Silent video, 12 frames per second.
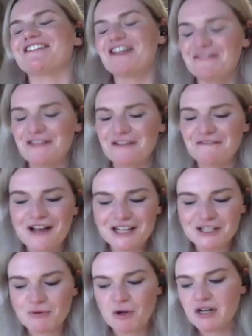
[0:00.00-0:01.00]
So, for the
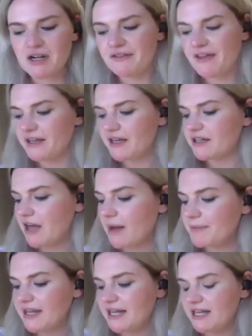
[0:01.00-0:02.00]
first one, I think
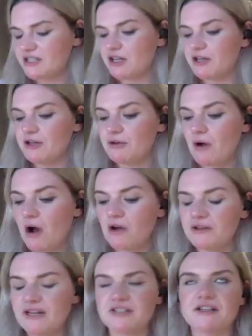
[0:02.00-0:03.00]
companies who
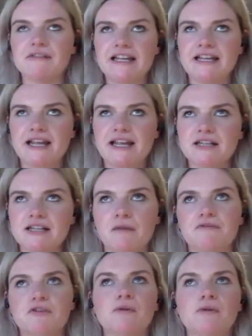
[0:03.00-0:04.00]
aren't necessarily geared
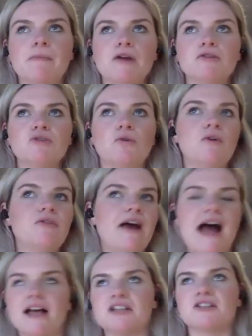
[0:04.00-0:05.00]
up for remote or there
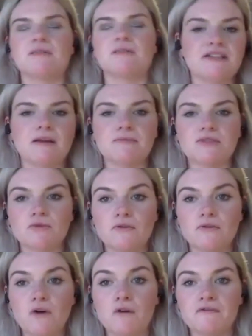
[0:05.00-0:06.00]
has to be some sort
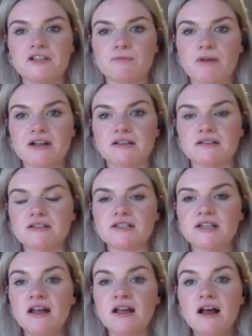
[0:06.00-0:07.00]
of office
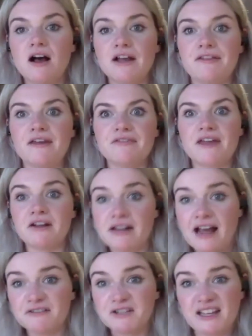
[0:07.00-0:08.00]
presence, I think they're going to
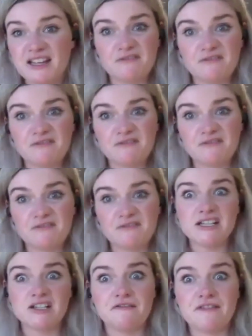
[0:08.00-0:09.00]
have to give
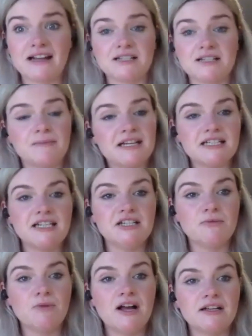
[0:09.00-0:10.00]
greater flexibility
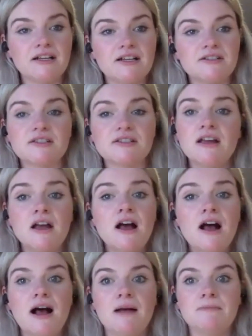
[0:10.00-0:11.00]
to workers.
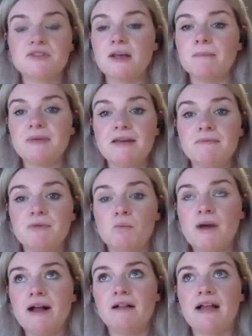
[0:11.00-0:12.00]
Um, some people
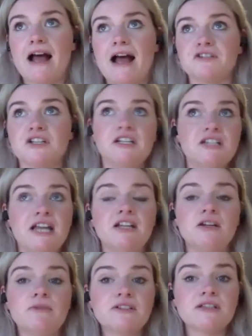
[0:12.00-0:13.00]
will have to
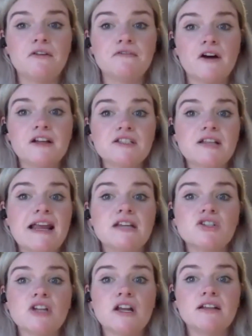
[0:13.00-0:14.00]
continue with self
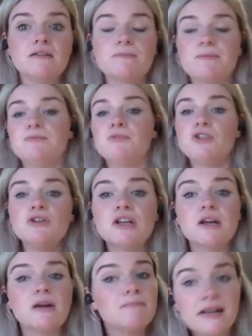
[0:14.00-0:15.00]
isolation due
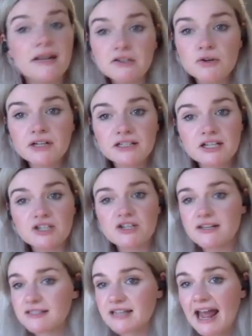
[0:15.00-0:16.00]
to medical
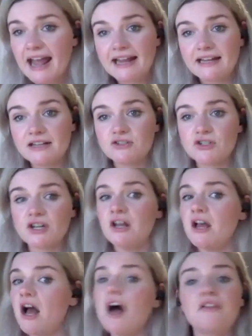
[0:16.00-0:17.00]
conditions, age,
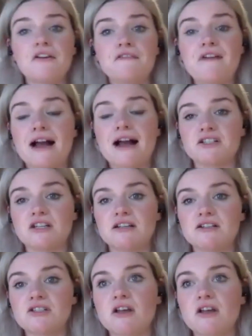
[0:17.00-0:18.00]
other
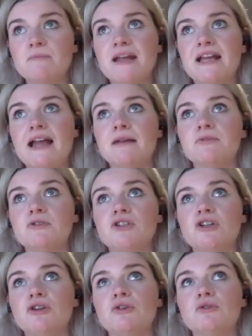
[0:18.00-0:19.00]
factors. So being able
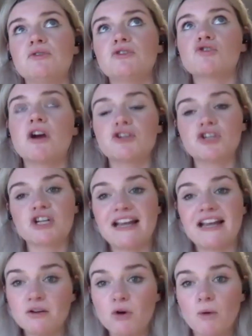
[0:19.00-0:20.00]
to
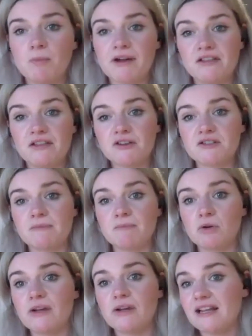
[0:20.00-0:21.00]
structurally incorporate those
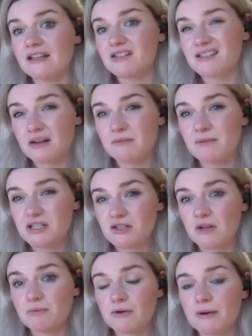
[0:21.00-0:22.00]
employees is going to be
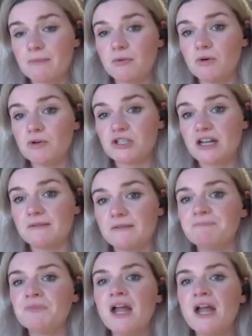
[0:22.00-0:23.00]
super important.